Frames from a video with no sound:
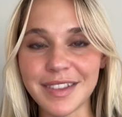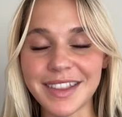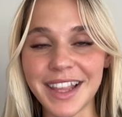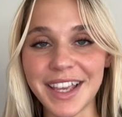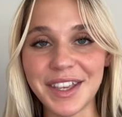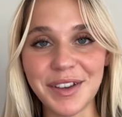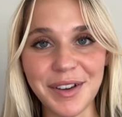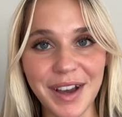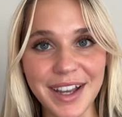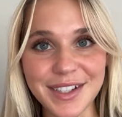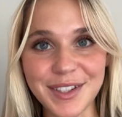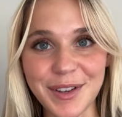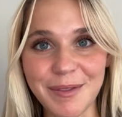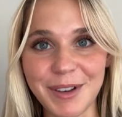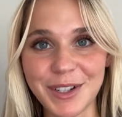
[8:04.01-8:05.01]
Thank you
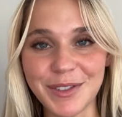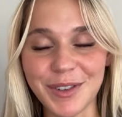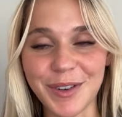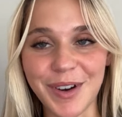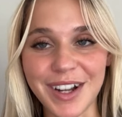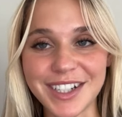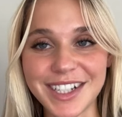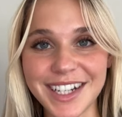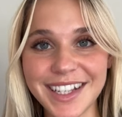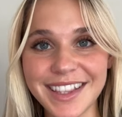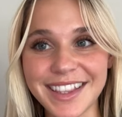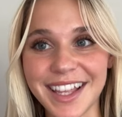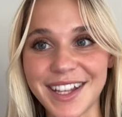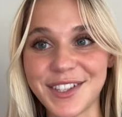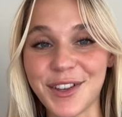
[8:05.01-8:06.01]
guys so much for
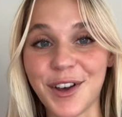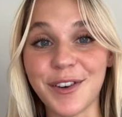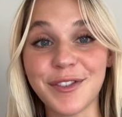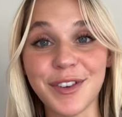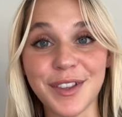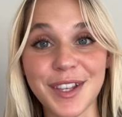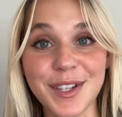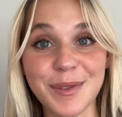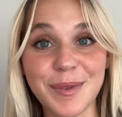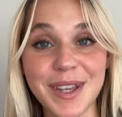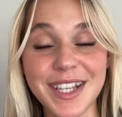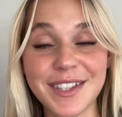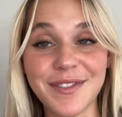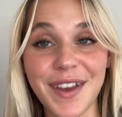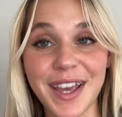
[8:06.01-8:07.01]
watching. That's all for this
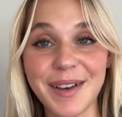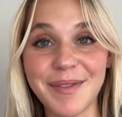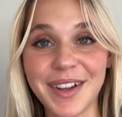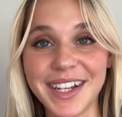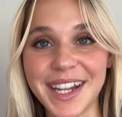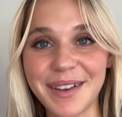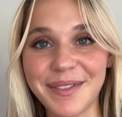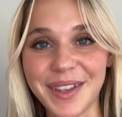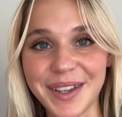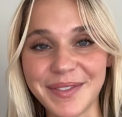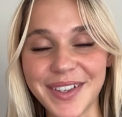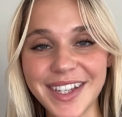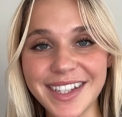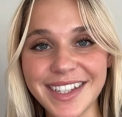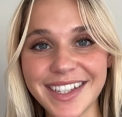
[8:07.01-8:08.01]
week's Vega Monday
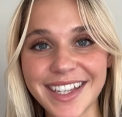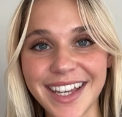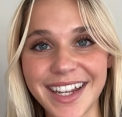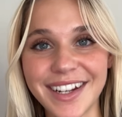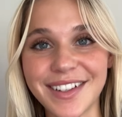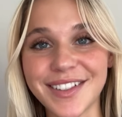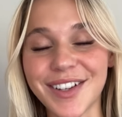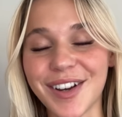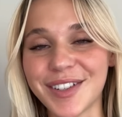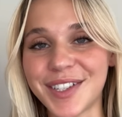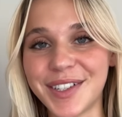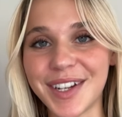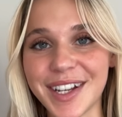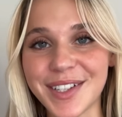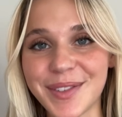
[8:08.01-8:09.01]
Playbook, and I'll talk
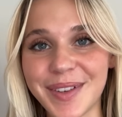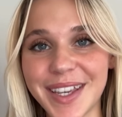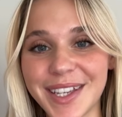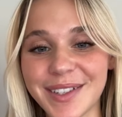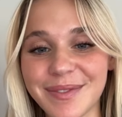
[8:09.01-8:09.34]
to you next week.